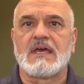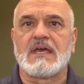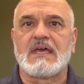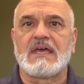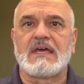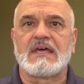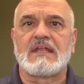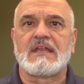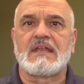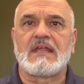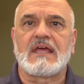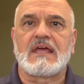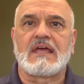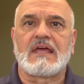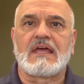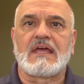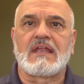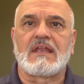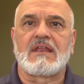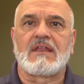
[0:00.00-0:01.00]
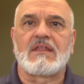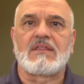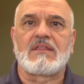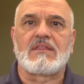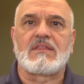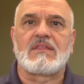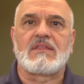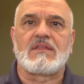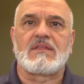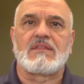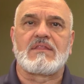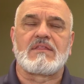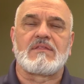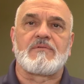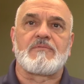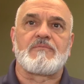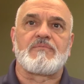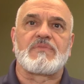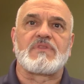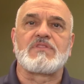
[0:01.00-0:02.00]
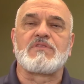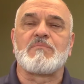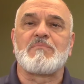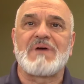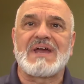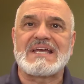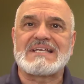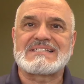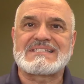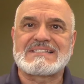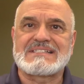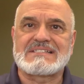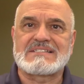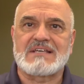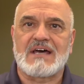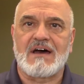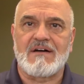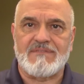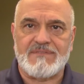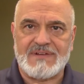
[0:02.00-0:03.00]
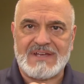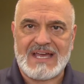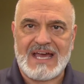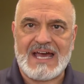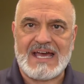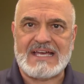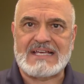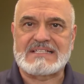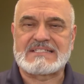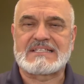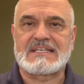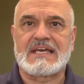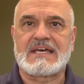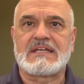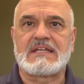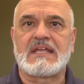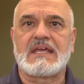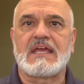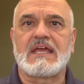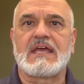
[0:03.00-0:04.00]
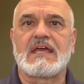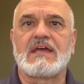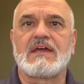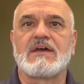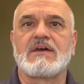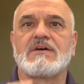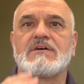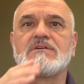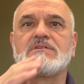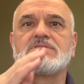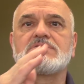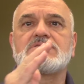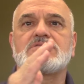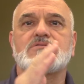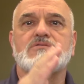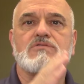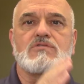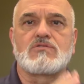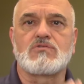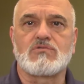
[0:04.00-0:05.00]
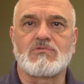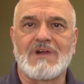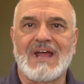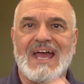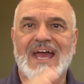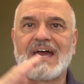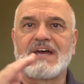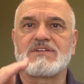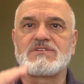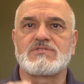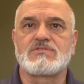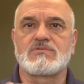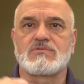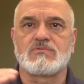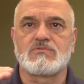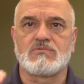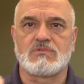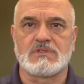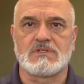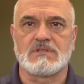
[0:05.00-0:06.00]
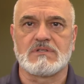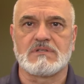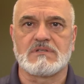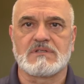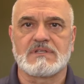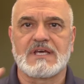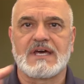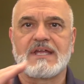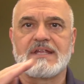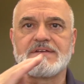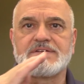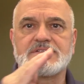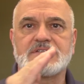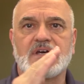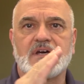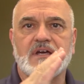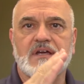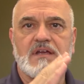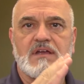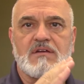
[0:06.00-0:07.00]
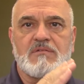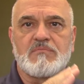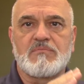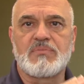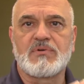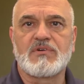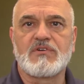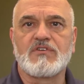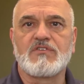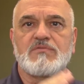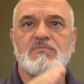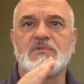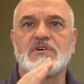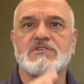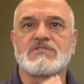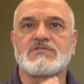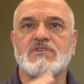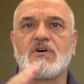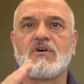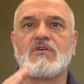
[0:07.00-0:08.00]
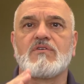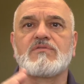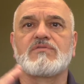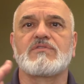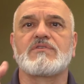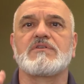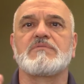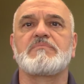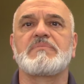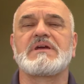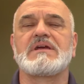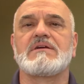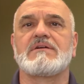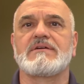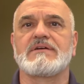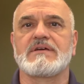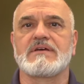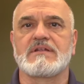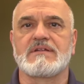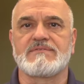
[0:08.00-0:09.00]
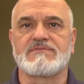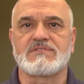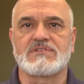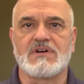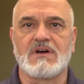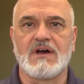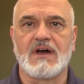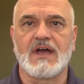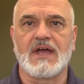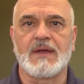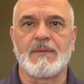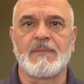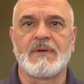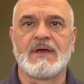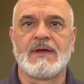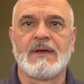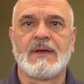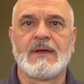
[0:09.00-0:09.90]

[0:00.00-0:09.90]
And, and the basis of Kaizen is gradual, that is, uh, improvements over a period of time.